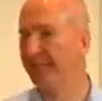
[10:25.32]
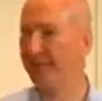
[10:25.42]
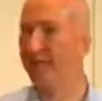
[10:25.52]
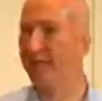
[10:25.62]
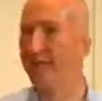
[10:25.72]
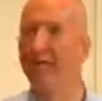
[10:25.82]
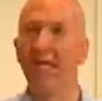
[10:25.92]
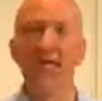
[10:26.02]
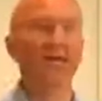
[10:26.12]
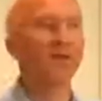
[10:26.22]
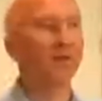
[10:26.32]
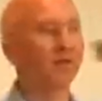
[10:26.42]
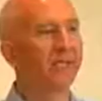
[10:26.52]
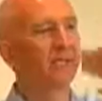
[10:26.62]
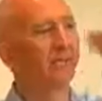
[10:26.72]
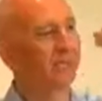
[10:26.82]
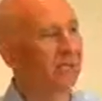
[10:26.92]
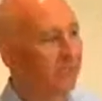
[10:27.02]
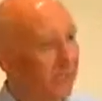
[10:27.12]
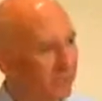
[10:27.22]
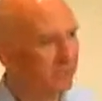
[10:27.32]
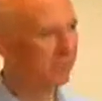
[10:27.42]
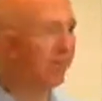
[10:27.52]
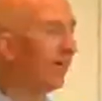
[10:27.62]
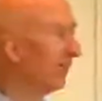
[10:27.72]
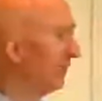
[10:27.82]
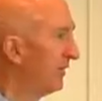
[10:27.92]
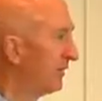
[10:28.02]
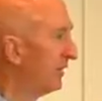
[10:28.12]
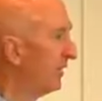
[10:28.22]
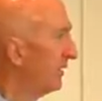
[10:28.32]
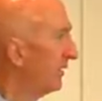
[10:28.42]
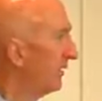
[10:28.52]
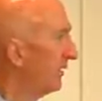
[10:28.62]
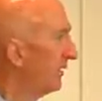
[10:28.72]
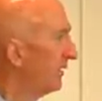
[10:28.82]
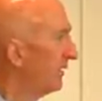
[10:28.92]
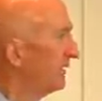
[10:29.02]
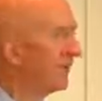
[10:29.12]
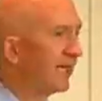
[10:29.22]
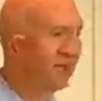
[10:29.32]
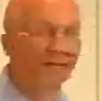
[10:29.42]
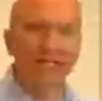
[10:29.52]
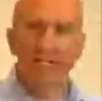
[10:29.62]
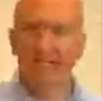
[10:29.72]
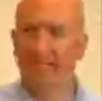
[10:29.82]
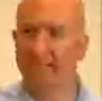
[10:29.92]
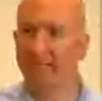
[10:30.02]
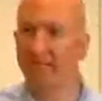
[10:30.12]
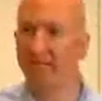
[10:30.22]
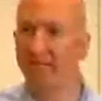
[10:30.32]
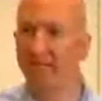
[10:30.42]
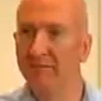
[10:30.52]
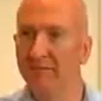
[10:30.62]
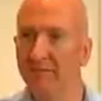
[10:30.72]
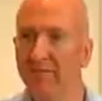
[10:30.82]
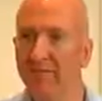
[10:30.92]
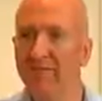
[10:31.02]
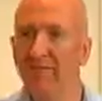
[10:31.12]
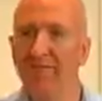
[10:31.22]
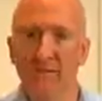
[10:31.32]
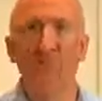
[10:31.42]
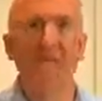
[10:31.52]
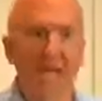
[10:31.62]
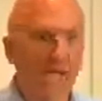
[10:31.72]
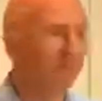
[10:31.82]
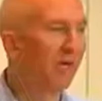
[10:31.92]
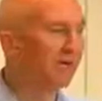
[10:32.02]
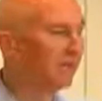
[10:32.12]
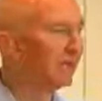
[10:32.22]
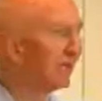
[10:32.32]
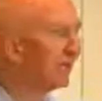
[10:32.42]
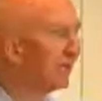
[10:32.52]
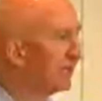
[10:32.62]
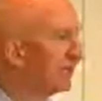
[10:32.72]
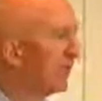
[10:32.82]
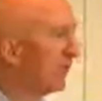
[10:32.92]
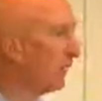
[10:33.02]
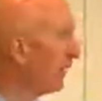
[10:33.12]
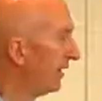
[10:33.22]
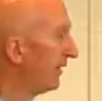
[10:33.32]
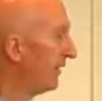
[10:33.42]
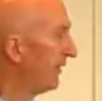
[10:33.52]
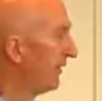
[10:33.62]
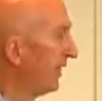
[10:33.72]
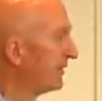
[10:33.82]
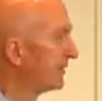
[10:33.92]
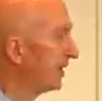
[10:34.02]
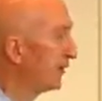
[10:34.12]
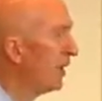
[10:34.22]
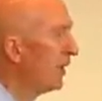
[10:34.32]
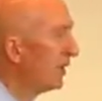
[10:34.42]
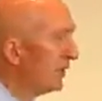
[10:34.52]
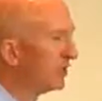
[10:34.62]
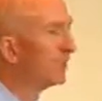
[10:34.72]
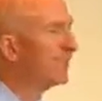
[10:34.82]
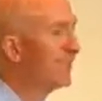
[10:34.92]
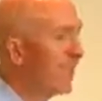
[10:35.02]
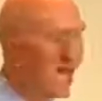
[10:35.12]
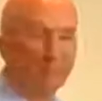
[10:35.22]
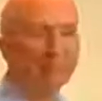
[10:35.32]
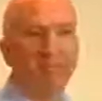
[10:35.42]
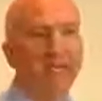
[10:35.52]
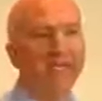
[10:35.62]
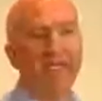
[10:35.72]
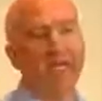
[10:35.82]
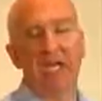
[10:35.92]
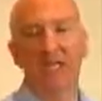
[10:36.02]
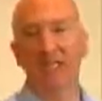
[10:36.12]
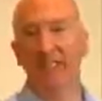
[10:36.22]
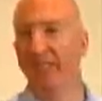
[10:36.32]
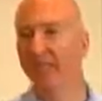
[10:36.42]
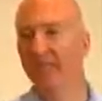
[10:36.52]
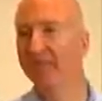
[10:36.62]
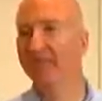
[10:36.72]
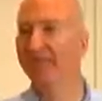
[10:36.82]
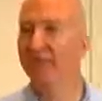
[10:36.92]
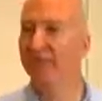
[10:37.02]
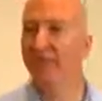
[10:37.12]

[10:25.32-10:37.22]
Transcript: is about. Here are the different types of records. Does that already exist? Yeah, Blackbaud's done a great job already writing that. So we should not be writing documentation to teach